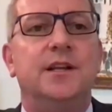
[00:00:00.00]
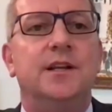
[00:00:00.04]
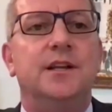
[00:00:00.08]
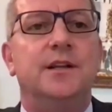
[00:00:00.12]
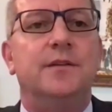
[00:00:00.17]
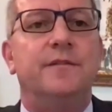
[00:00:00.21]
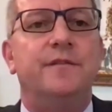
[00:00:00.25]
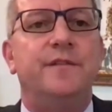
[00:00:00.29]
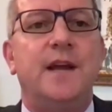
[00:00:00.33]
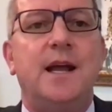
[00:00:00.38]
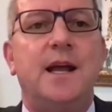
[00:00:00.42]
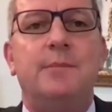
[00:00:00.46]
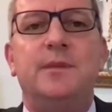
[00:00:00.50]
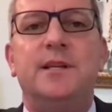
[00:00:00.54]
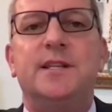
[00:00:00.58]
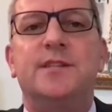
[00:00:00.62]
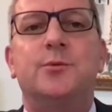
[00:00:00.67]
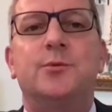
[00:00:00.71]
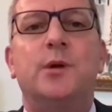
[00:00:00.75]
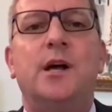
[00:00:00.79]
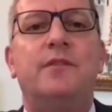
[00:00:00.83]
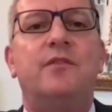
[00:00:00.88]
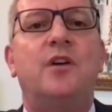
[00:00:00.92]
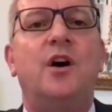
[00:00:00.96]
families
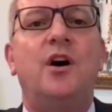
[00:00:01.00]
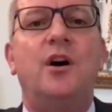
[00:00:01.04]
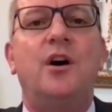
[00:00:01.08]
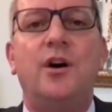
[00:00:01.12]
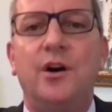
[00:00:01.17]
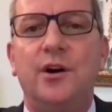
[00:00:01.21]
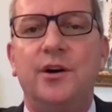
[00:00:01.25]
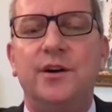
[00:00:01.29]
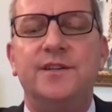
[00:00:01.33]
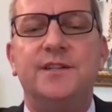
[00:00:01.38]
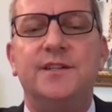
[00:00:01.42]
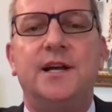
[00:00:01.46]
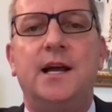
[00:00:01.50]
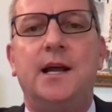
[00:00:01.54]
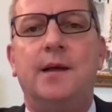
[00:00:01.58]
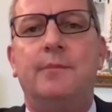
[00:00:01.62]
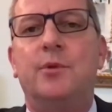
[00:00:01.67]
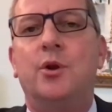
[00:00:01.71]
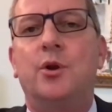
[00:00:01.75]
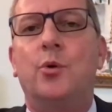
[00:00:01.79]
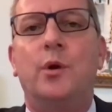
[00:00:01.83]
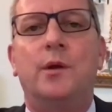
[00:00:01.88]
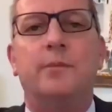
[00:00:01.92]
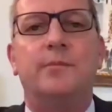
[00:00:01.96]
will have a hard time
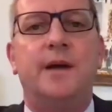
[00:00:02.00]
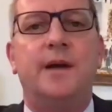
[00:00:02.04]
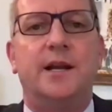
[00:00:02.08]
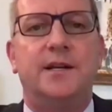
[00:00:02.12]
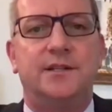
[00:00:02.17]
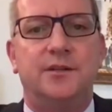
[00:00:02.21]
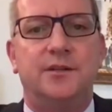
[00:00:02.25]
going back to